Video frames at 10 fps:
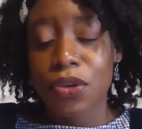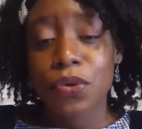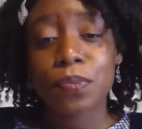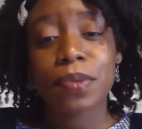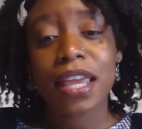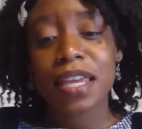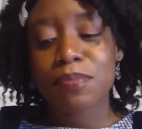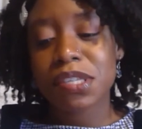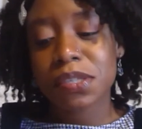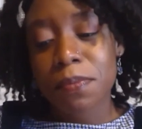who played
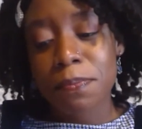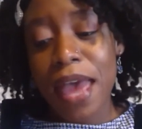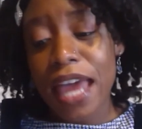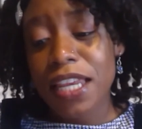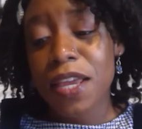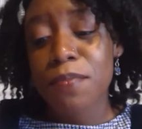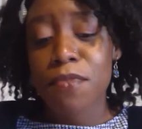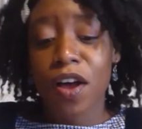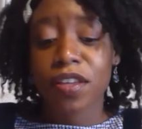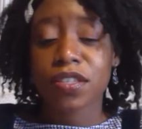Miss Maddie
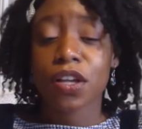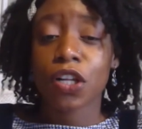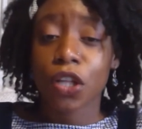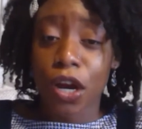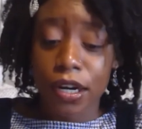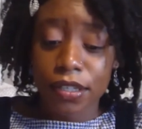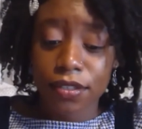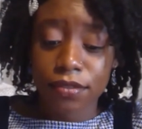Moss Clark.